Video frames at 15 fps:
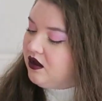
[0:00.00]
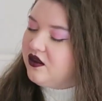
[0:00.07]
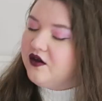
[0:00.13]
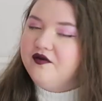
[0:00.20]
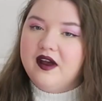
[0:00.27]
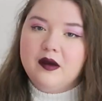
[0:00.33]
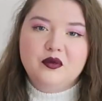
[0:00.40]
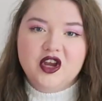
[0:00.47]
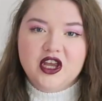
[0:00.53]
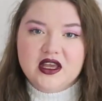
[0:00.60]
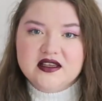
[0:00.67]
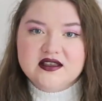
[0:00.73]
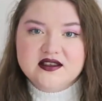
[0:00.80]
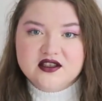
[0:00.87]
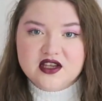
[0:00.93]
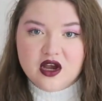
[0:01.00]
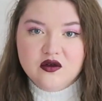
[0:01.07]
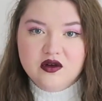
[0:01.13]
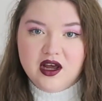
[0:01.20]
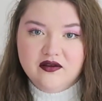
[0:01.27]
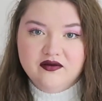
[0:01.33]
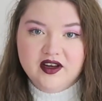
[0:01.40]
the fabric is so
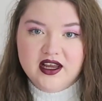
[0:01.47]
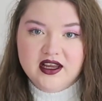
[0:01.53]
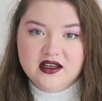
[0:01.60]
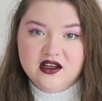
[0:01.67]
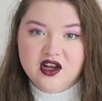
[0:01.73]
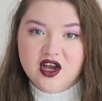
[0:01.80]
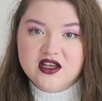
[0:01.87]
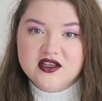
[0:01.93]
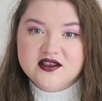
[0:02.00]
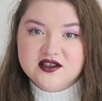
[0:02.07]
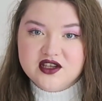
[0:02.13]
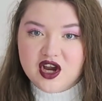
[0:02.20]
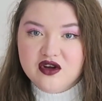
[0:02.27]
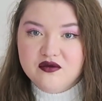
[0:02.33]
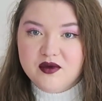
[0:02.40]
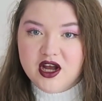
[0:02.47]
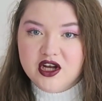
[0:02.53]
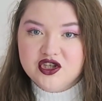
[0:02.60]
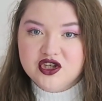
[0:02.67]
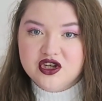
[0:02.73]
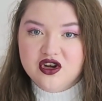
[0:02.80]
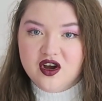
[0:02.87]
lovely like so
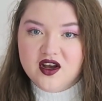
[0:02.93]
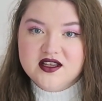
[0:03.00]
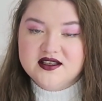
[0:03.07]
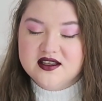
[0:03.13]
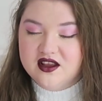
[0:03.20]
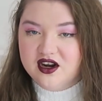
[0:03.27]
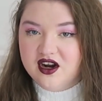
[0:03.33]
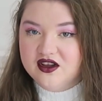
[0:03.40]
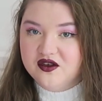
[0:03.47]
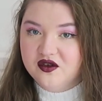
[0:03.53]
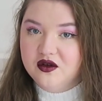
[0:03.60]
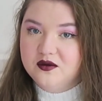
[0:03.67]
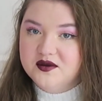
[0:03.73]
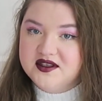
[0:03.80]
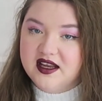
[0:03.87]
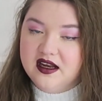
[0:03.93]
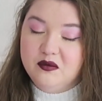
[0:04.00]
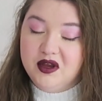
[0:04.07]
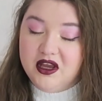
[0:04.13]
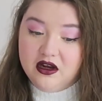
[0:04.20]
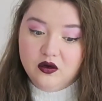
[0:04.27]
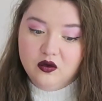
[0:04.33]
much nicer than i thought it was going to
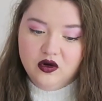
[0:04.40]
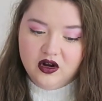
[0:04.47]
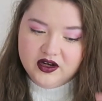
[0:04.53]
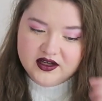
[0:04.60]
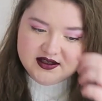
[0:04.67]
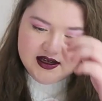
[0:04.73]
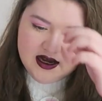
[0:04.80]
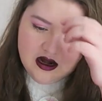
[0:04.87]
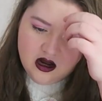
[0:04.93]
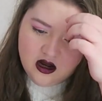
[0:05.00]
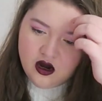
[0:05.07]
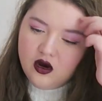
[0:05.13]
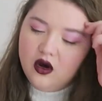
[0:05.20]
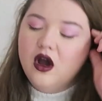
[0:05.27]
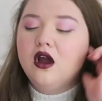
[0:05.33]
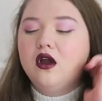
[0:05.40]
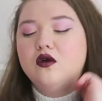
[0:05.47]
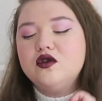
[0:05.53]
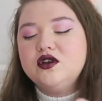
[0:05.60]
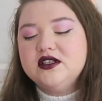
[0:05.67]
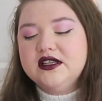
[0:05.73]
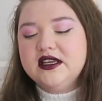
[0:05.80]
be in all honesty like I, I,
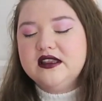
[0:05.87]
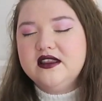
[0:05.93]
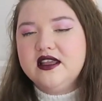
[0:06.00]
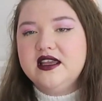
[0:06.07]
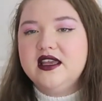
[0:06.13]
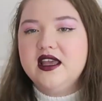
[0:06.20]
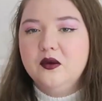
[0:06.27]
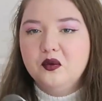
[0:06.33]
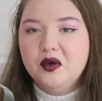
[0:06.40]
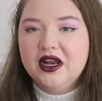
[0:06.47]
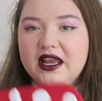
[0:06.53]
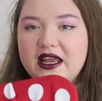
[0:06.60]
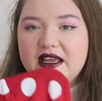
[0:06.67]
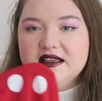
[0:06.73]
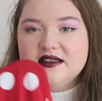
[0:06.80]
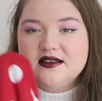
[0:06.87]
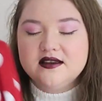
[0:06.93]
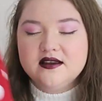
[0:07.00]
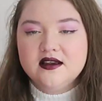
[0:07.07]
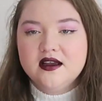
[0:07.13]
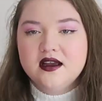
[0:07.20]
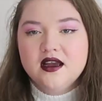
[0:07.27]
ordered it thinking please
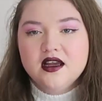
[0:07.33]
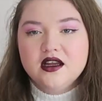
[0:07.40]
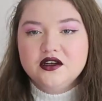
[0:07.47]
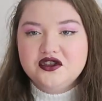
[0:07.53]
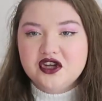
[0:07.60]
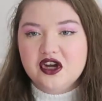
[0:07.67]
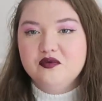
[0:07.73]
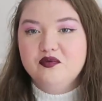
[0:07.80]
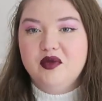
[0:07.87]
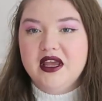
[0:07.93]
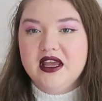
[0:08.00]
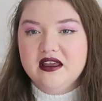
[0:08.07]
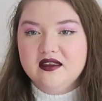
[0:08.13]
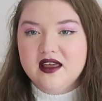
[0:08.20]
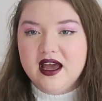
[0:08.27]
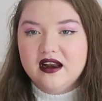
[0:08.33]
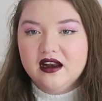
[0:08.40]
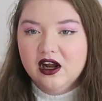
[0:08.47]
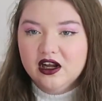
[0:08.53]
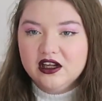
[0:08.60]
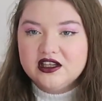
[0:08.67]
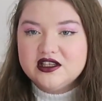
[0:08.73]
don't be that
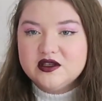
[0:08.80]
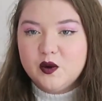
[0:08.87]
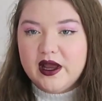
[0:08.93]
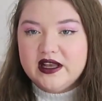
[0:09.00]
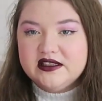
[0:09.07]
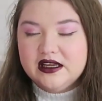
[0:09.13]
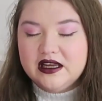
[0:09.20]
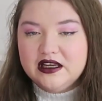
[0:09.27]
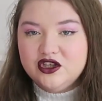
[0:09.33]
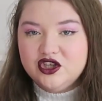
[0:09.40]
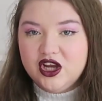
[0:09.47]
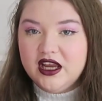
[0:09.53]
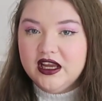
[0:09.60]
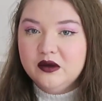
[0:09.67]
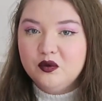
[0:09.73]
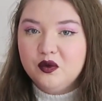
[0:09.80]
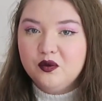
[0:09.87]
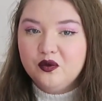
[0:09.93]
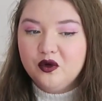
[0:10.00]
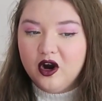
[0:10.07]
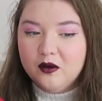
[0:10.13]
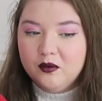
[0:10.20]
like sweaty cheap
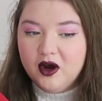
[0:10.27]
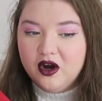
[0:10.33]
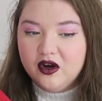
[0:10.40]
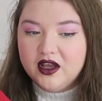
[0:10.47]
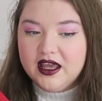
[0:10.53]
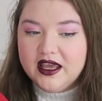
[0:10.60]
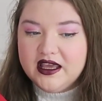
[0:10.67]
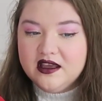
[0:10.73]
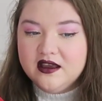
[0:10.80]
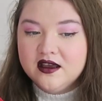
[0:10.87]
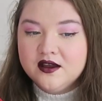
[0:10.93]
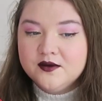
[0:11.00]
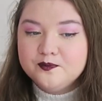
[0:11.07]
primarky